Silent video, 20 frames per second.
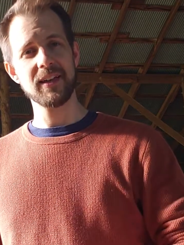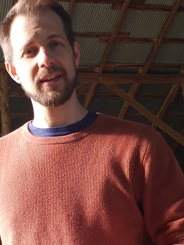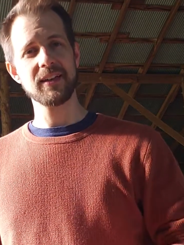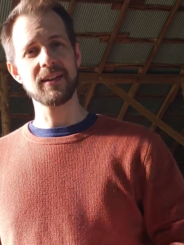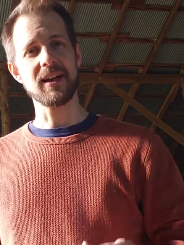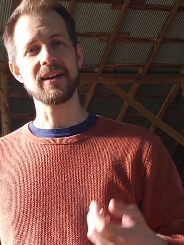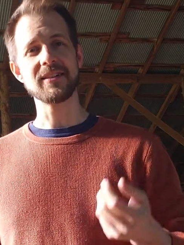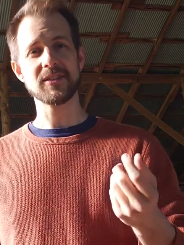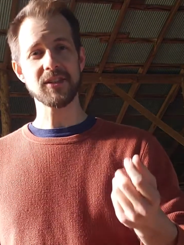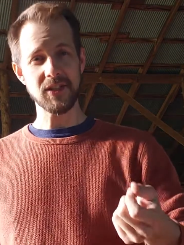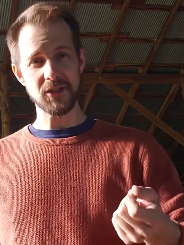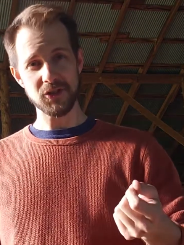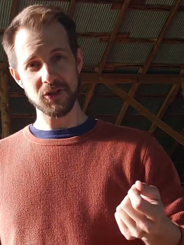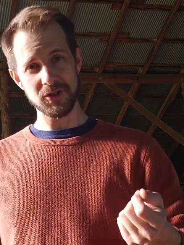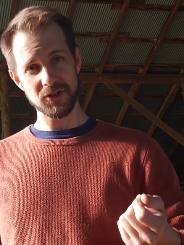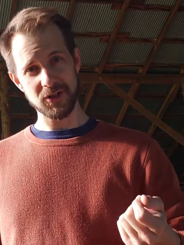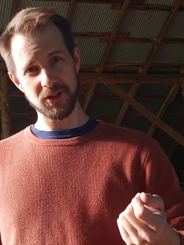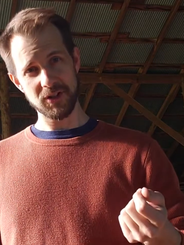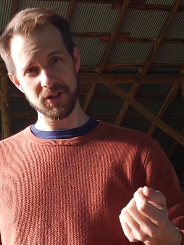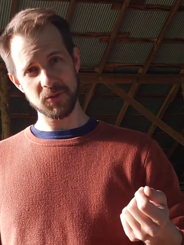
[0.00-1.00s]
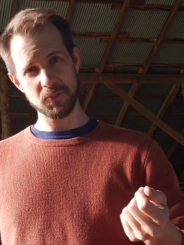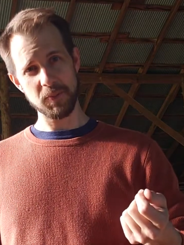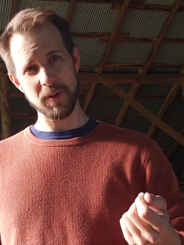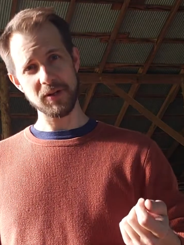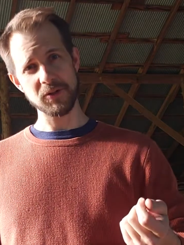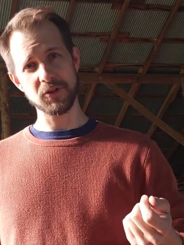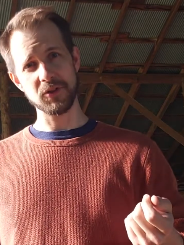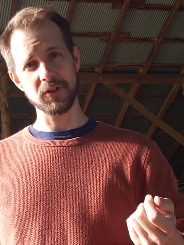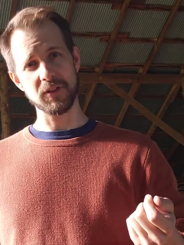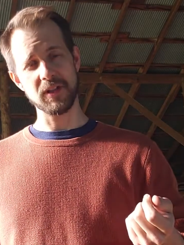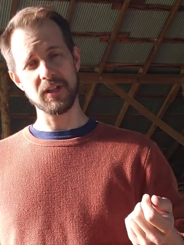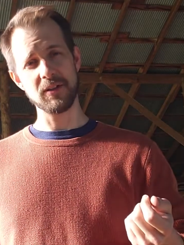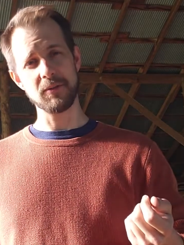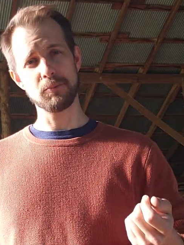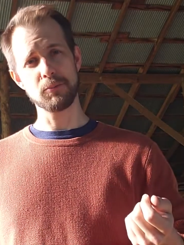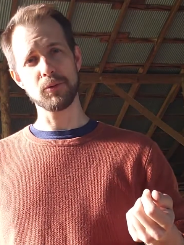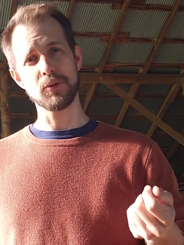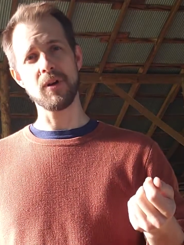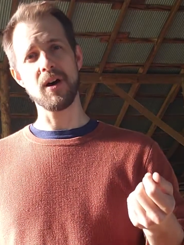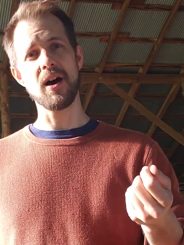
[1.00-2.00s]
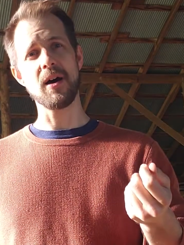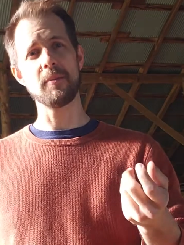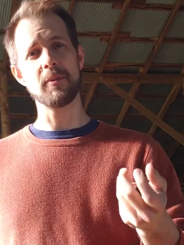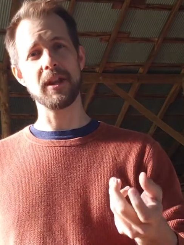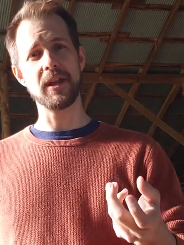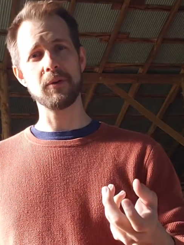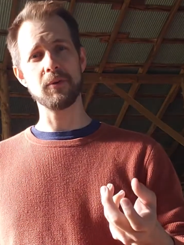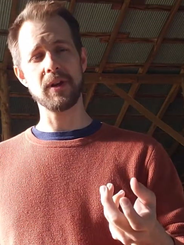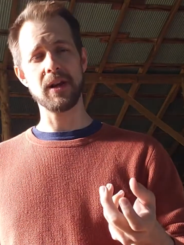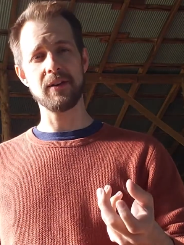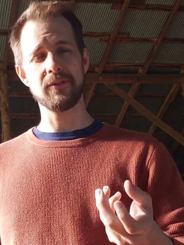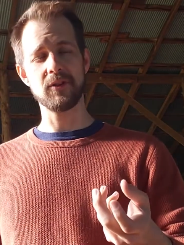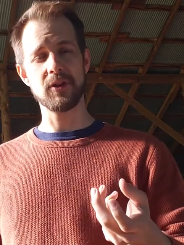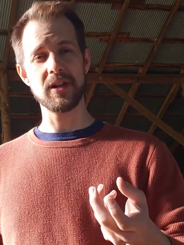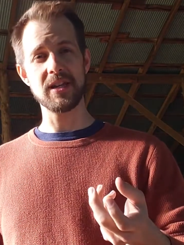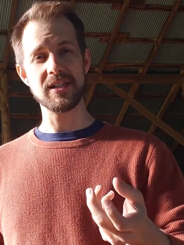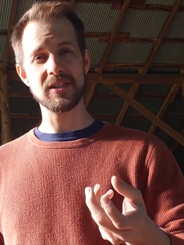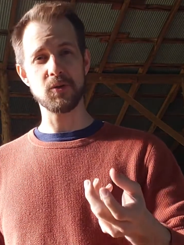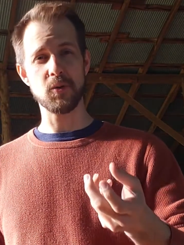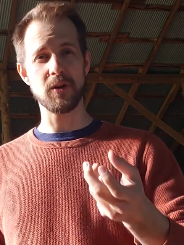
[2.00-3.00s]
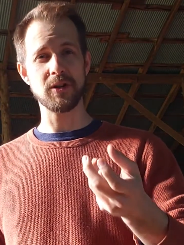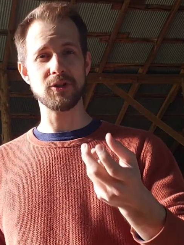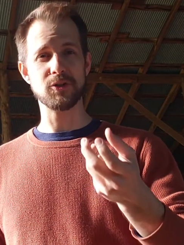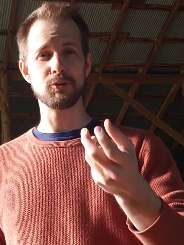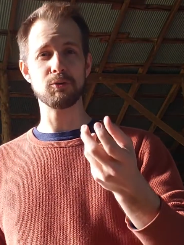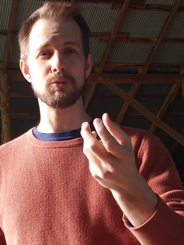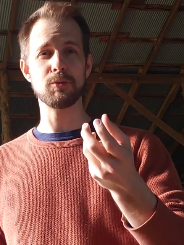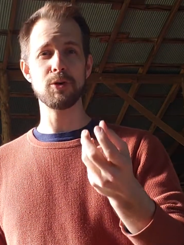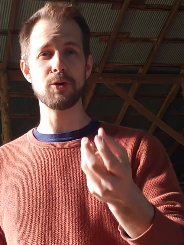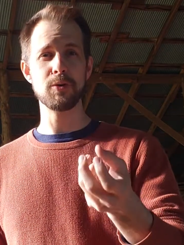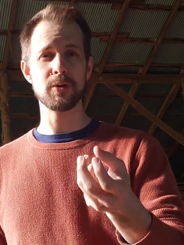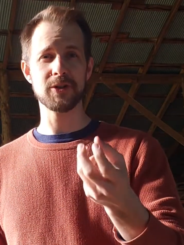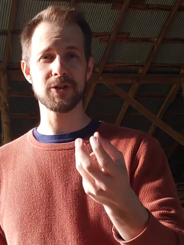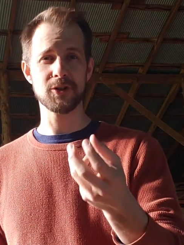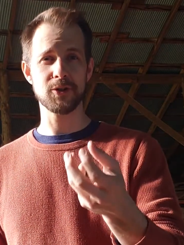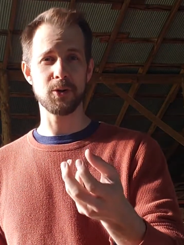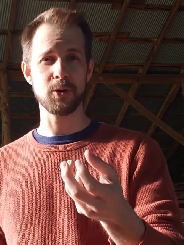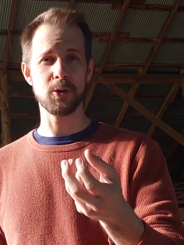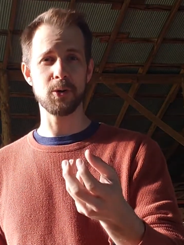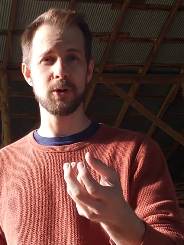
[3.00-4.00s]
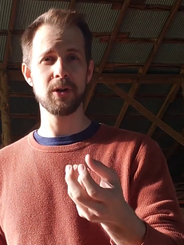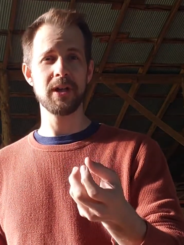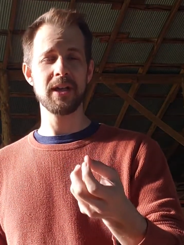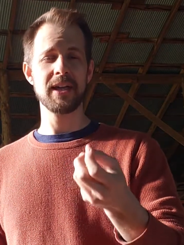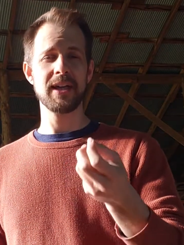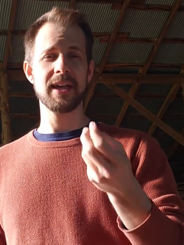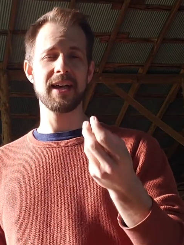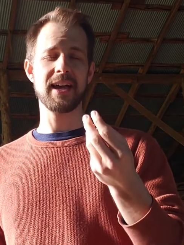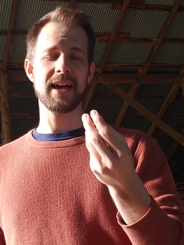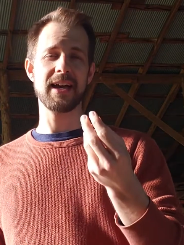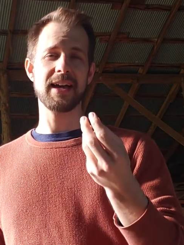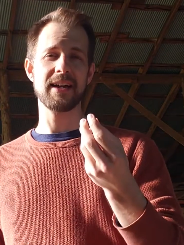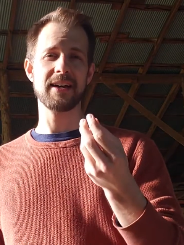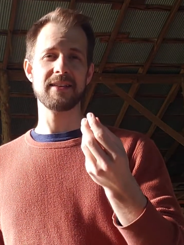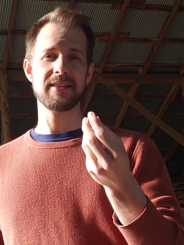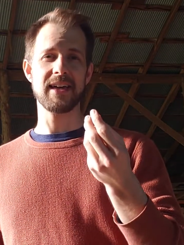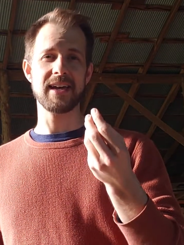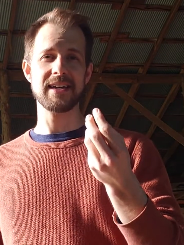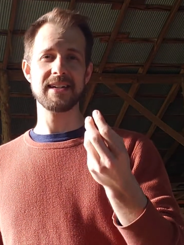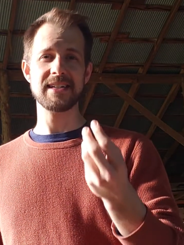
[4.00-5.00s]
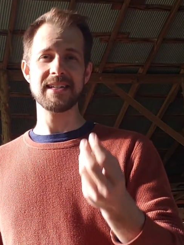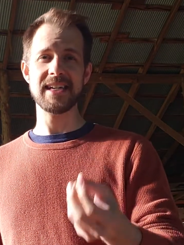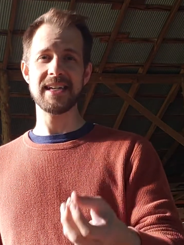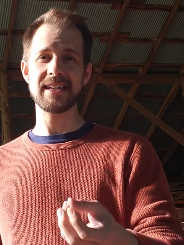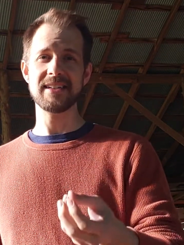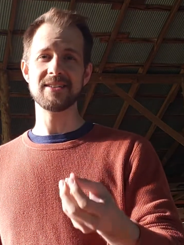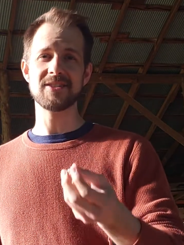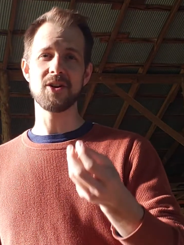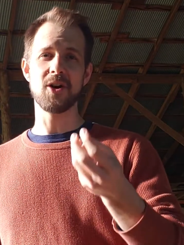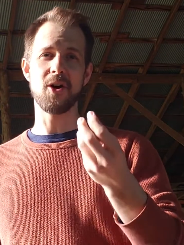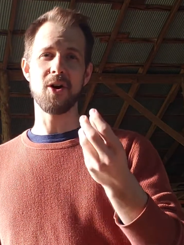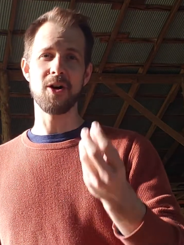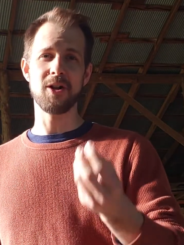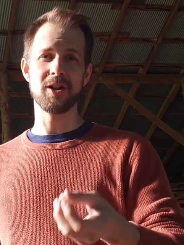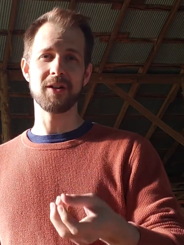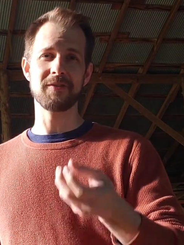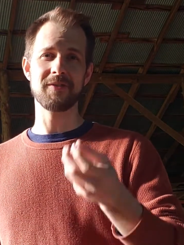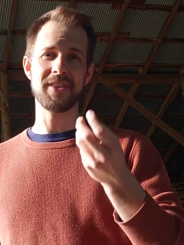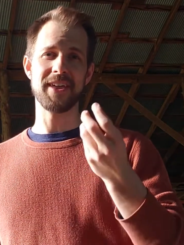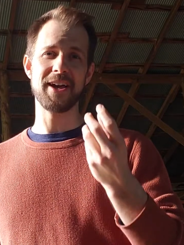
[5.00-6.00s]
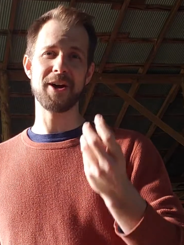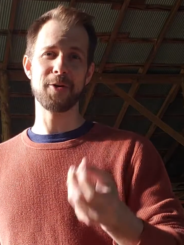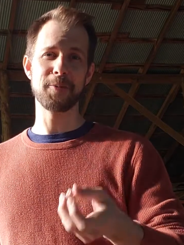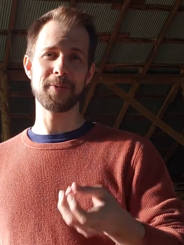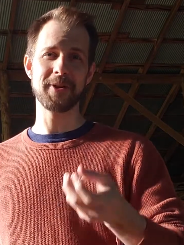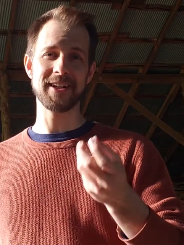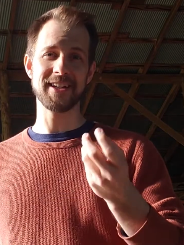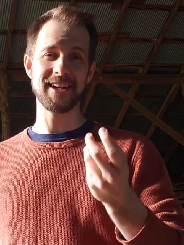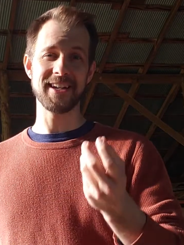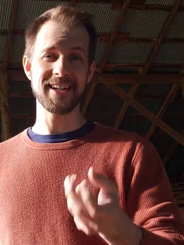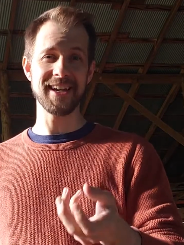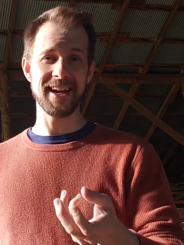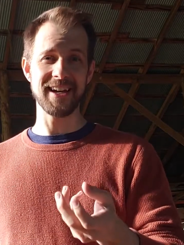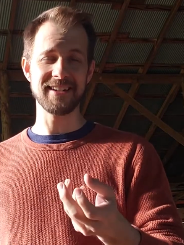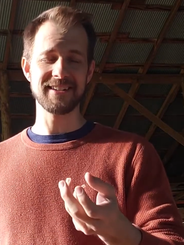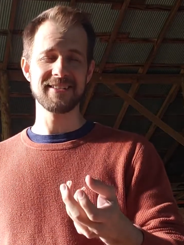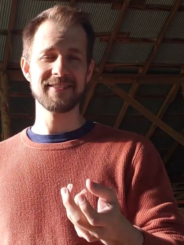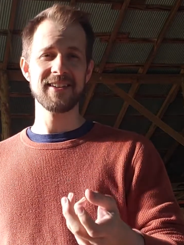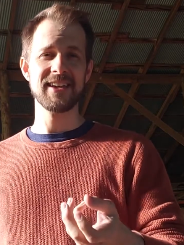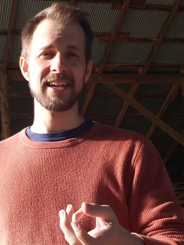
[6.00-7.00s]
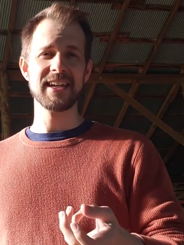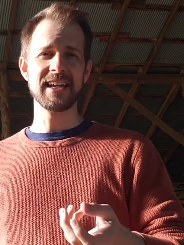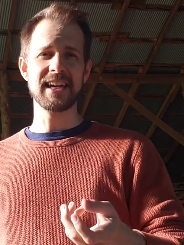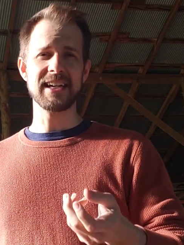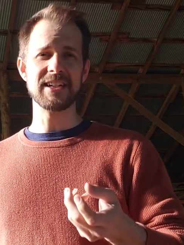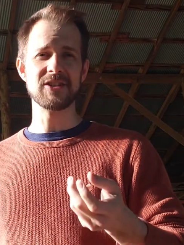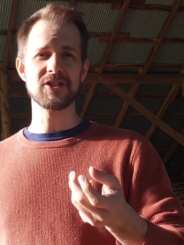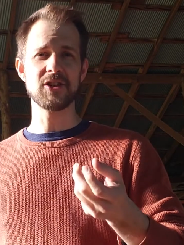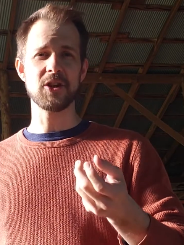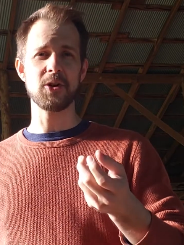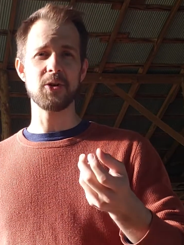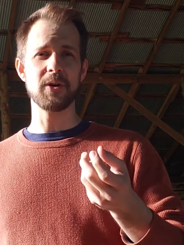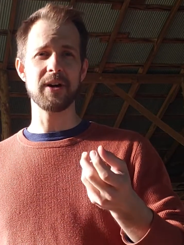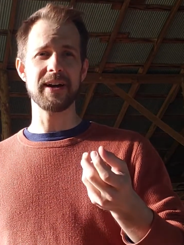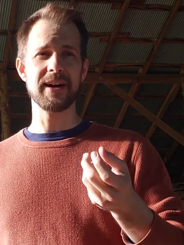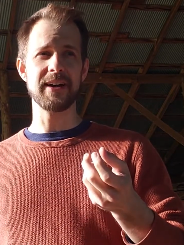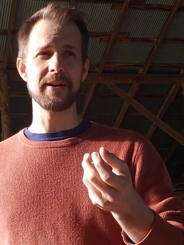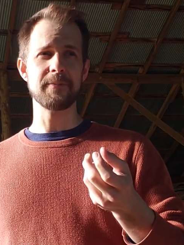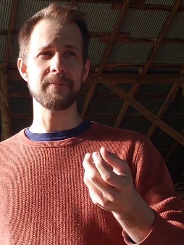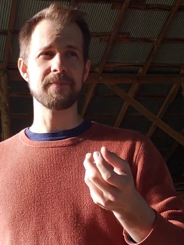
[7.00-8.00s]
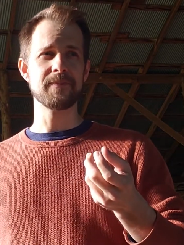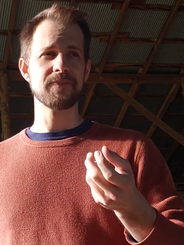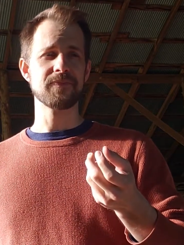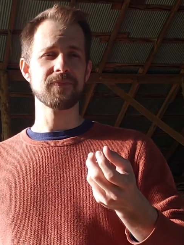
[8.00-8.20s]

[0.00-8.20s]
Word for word: Consolations are especially prominent whenever He's going to woo a soul uh, that needs all of the help that it can get. And so, um,